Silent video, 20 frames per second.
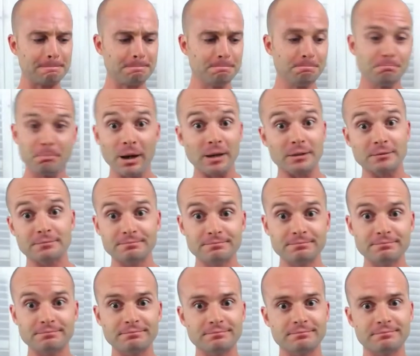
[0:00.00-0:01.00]
But
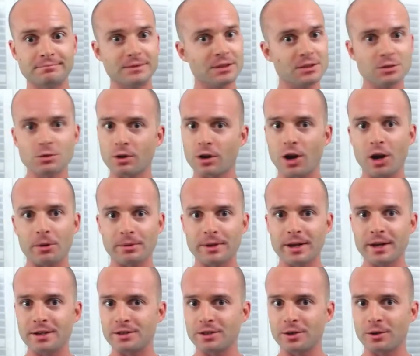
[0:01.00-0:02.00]
there's no
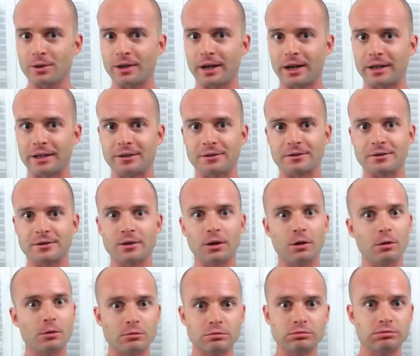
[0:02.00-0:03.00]
carbonation going on here,
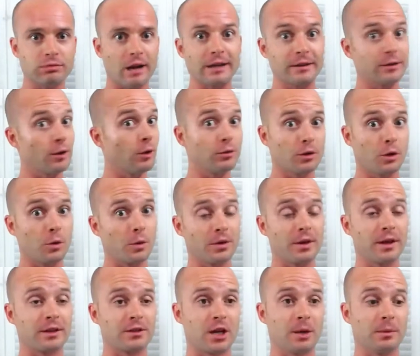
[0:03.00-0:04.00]
so I don't know where
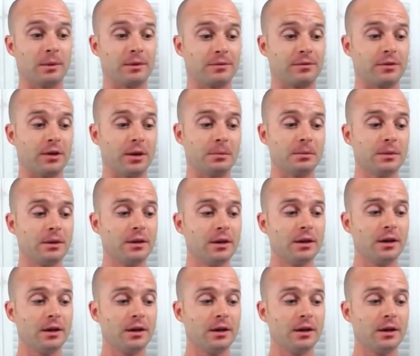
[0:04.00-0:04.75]
that's coming from.